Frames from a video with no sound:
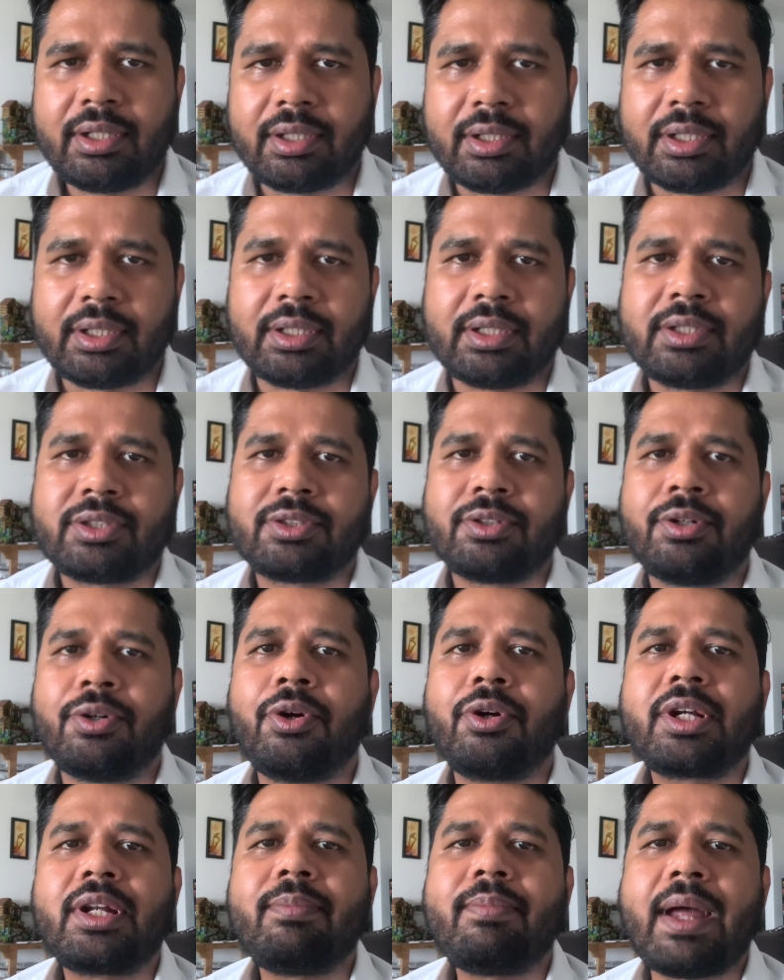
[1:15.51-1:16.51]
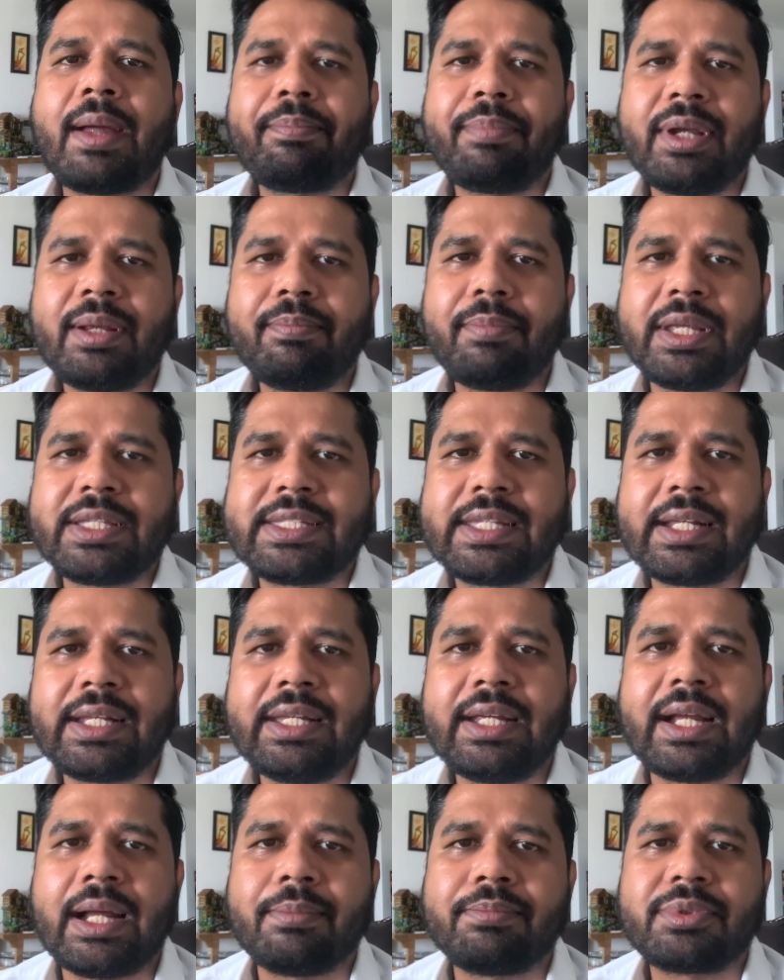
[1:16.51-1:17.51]
Uh, so hotel mapping
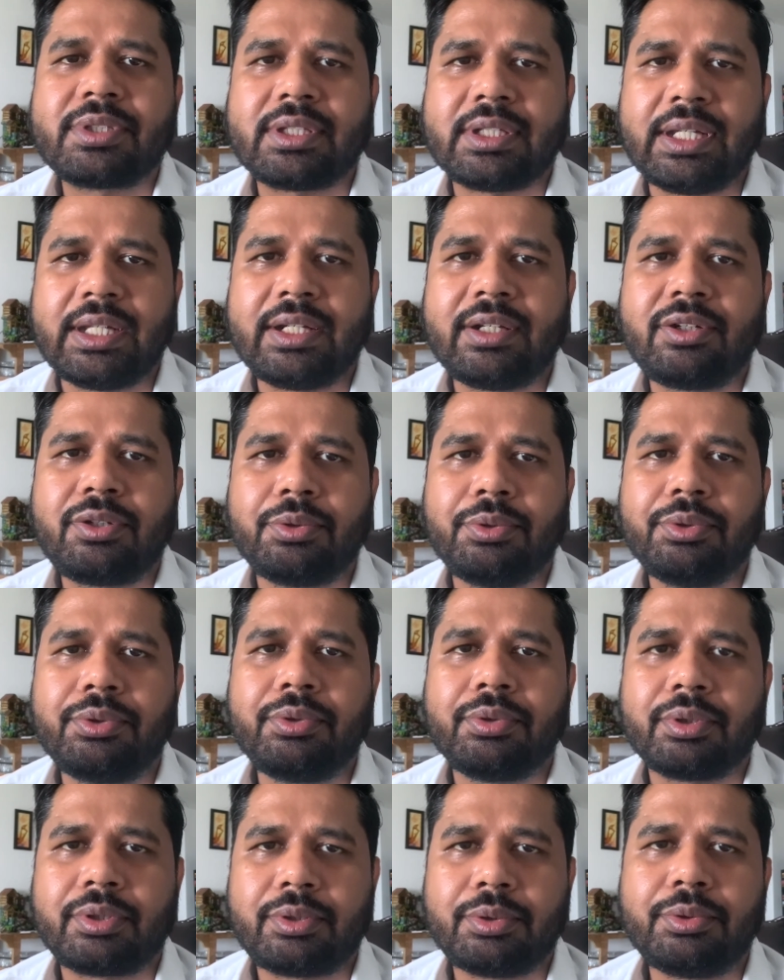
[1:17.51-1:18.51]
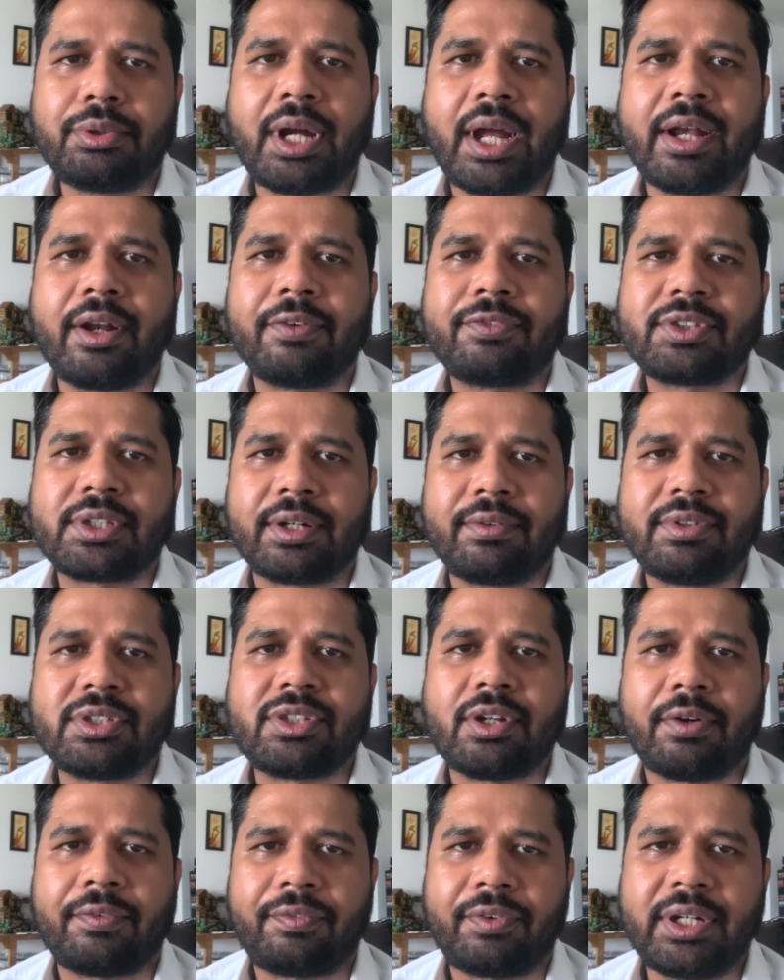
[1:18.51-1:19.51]
basically comes in two two kind of
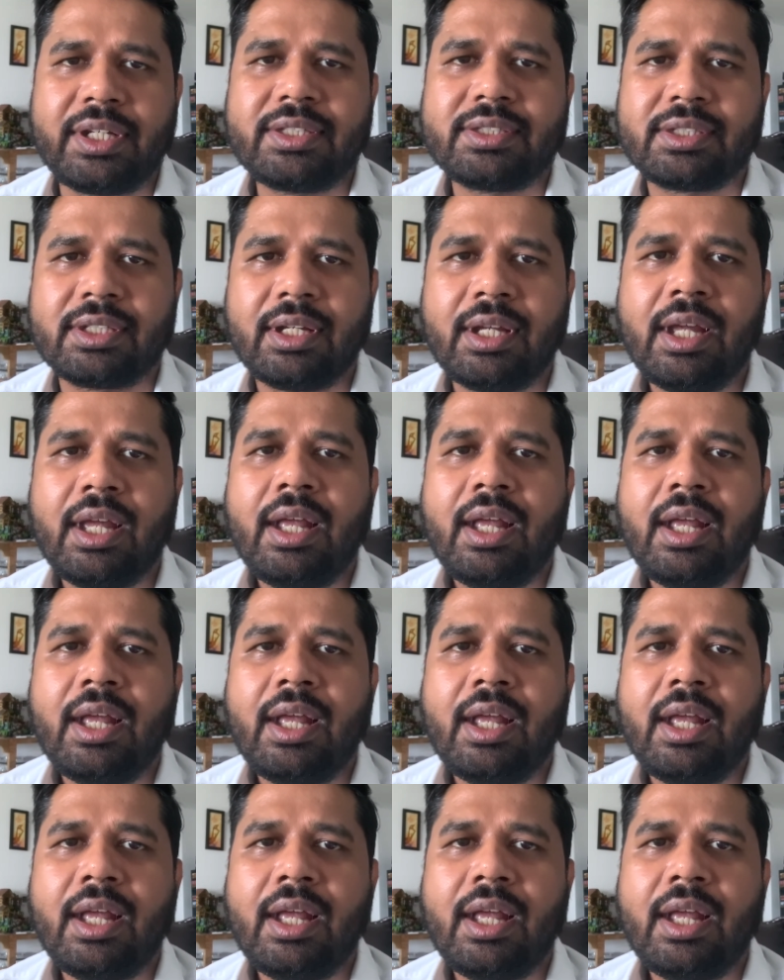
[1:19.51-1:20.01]
service offerings.